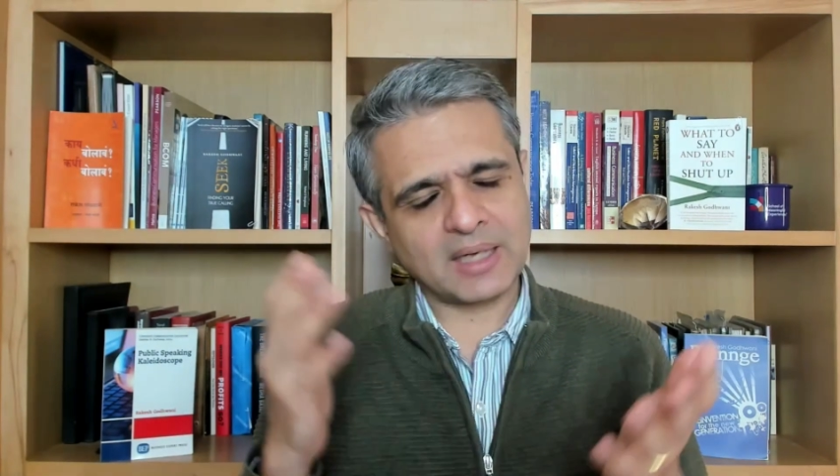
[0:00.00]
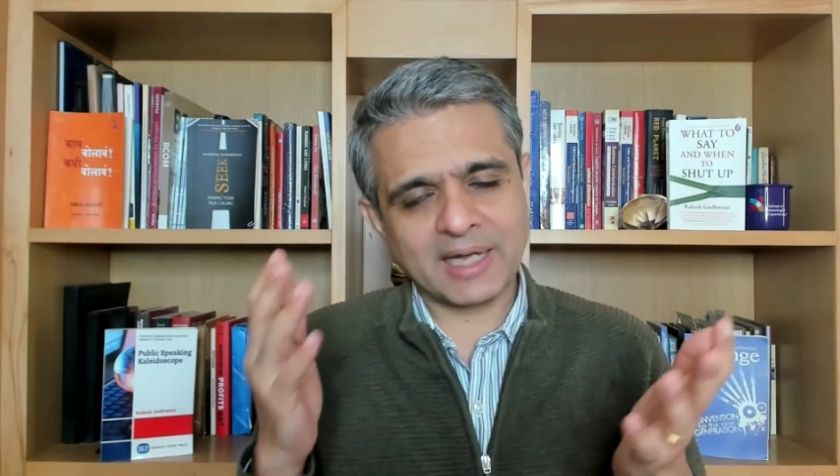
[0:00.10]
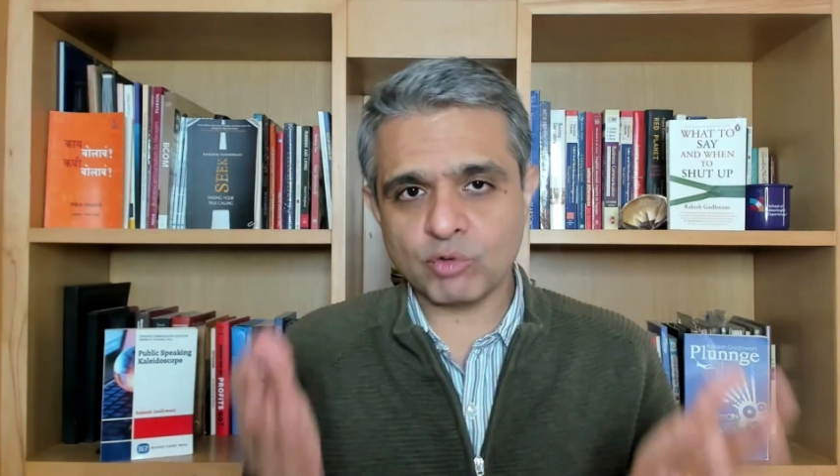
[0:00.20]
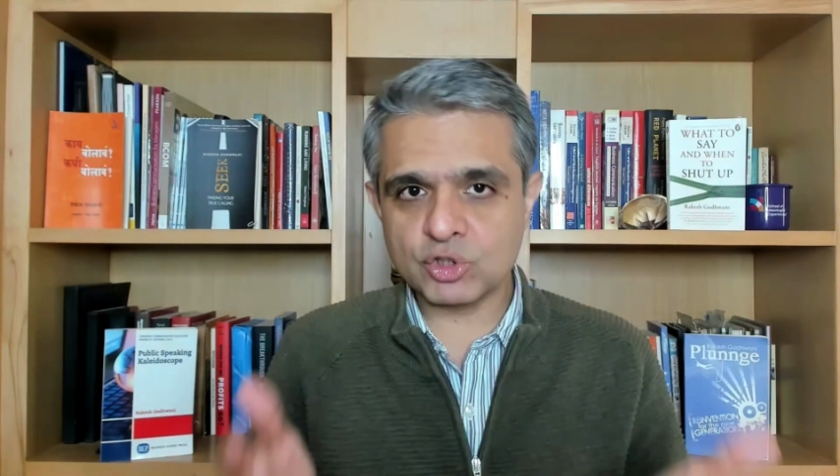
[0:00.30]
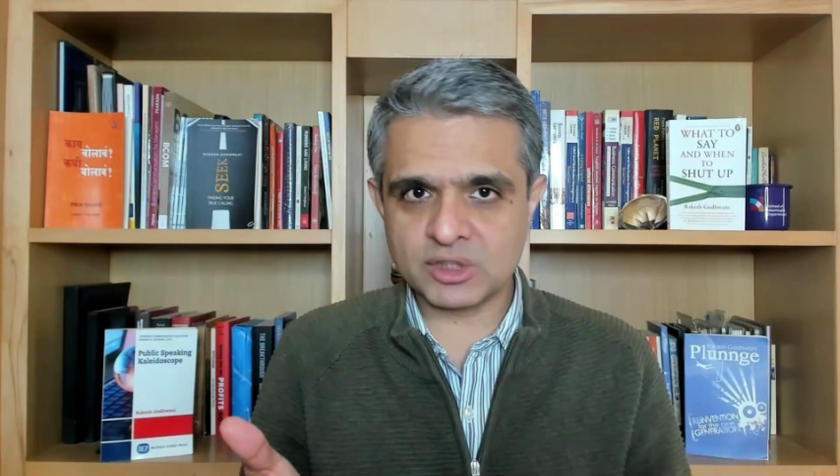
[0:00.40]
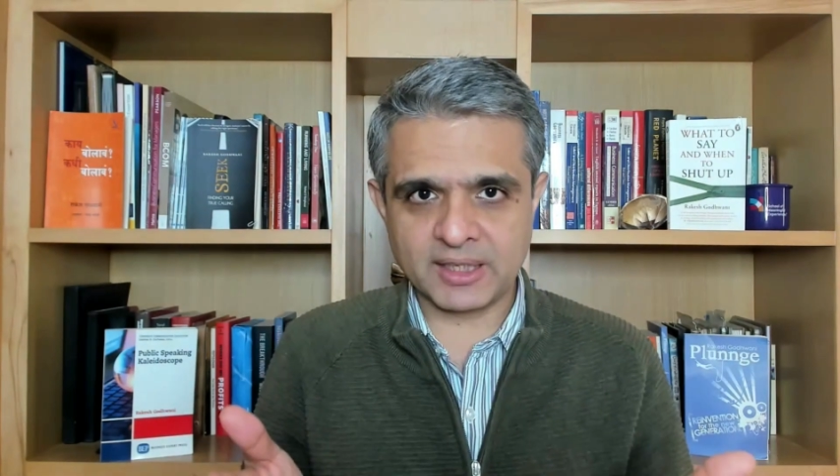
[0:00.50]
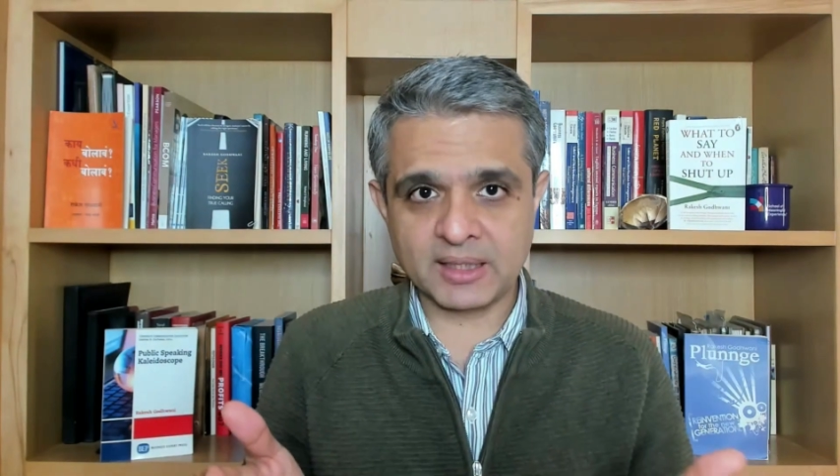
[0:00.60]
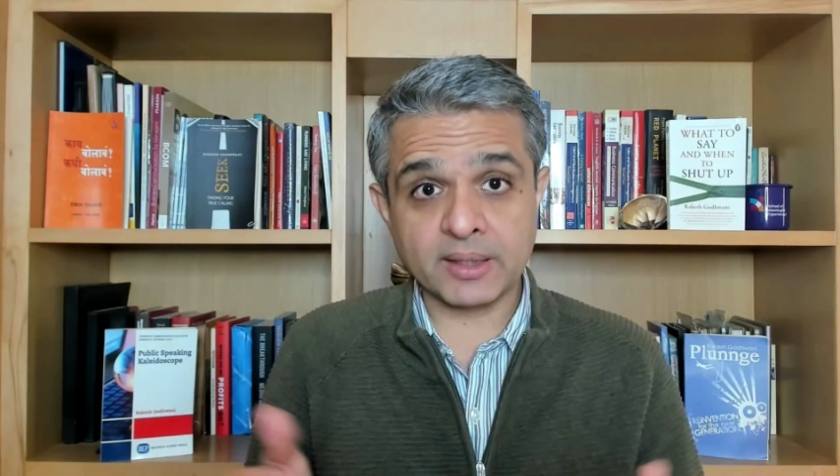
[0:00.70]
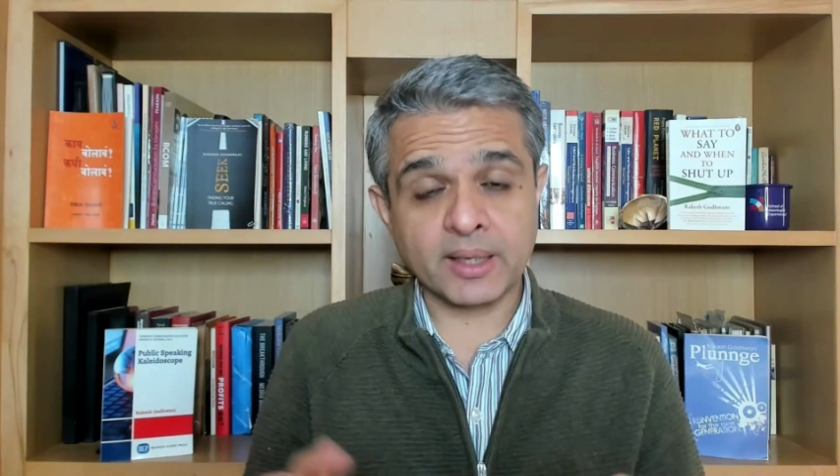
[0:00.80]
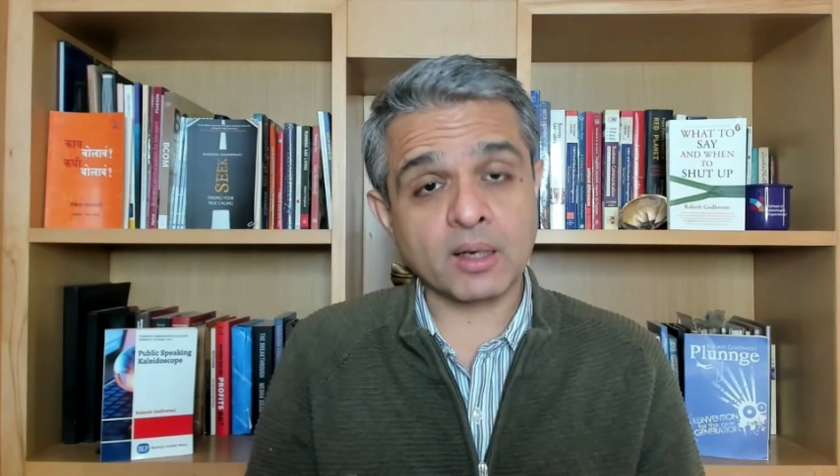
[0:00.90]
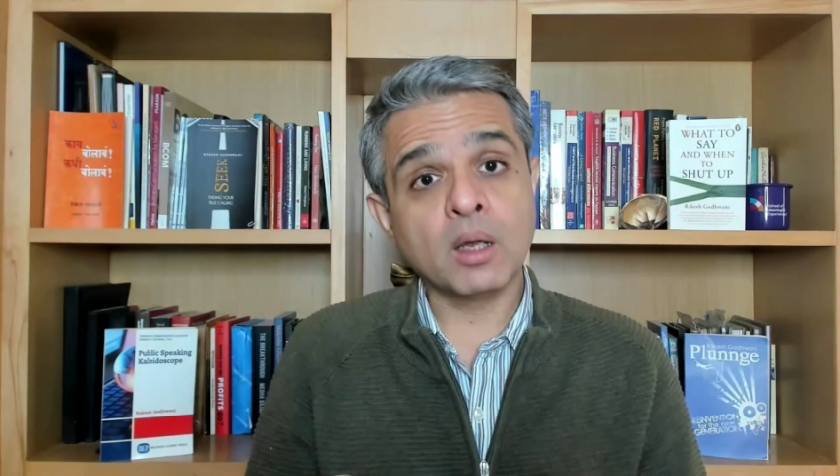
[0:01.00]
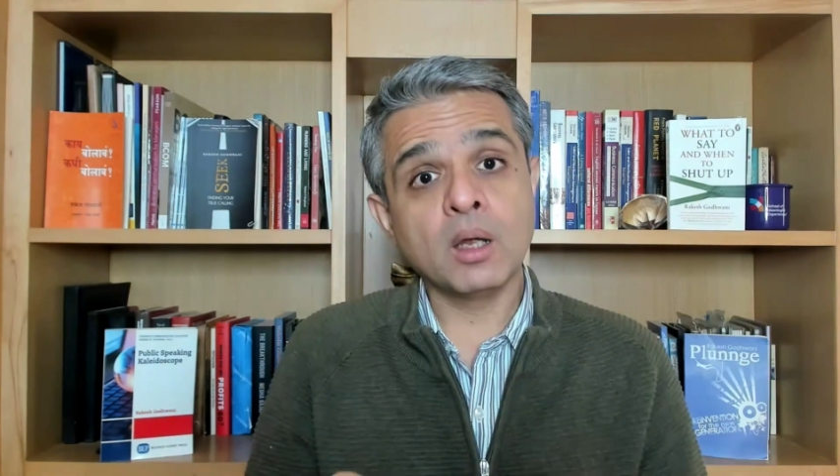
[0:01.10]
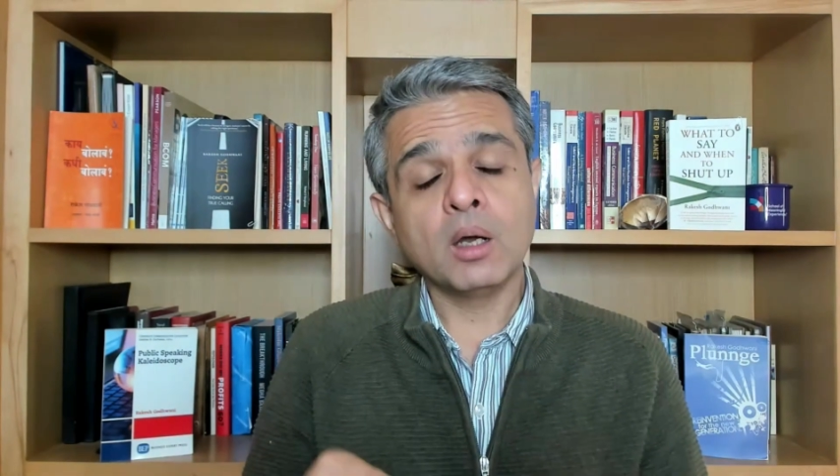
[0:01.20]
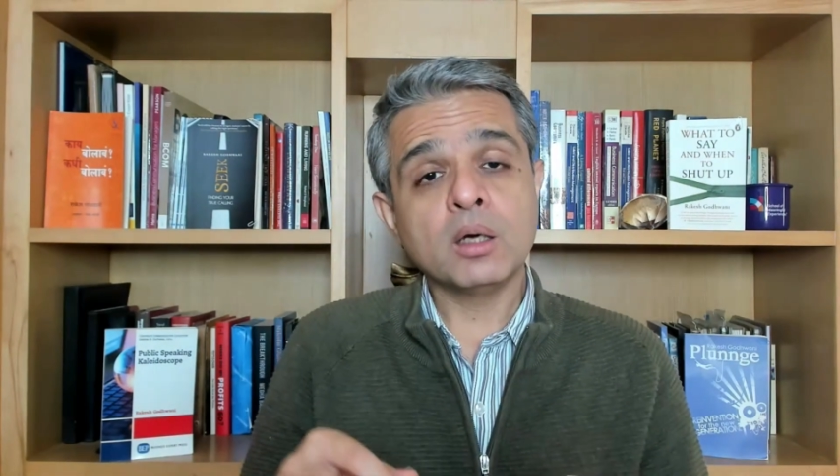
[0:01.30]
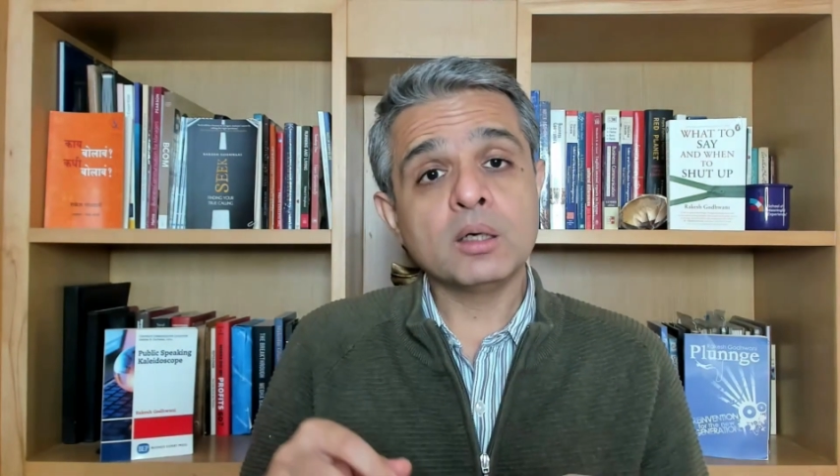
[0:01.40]
I was sitting there
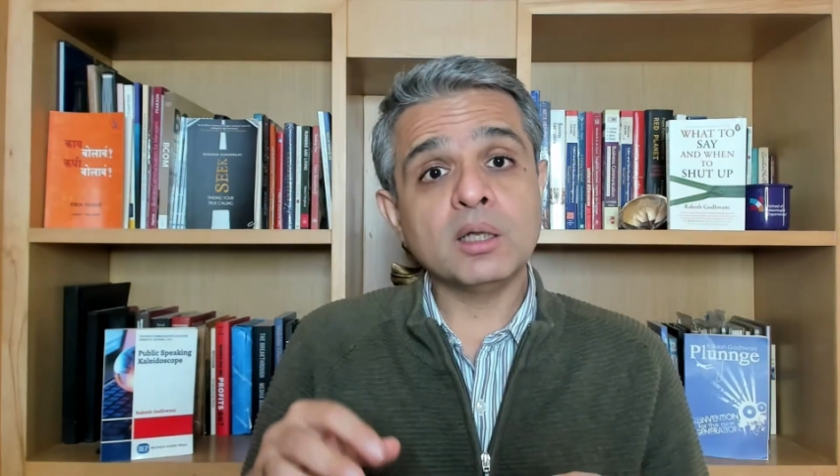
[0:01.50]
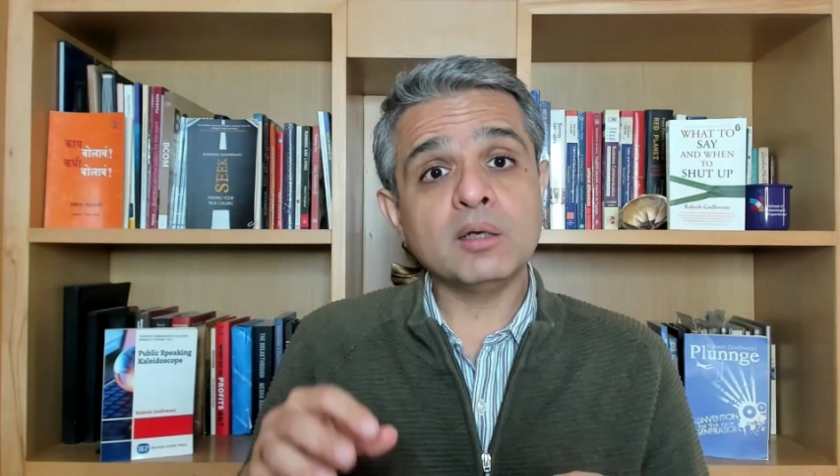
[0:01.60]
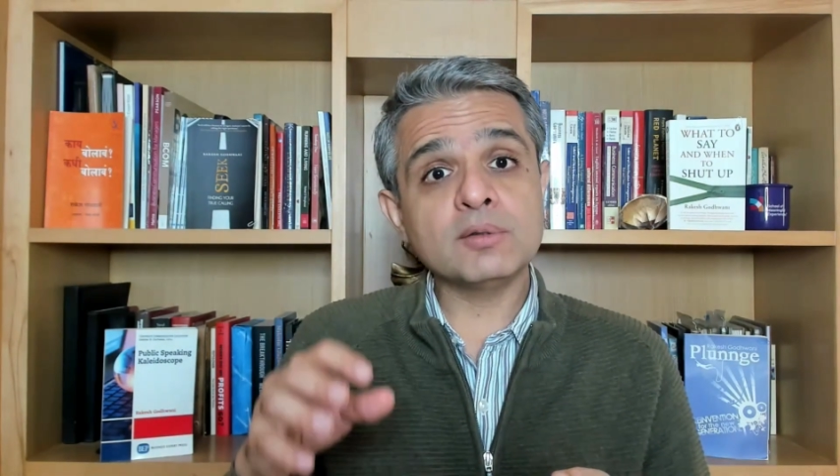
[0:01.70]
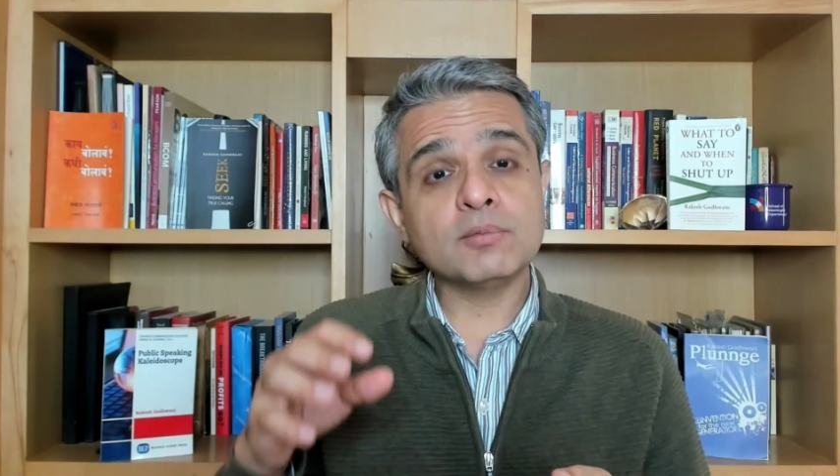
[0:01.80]
till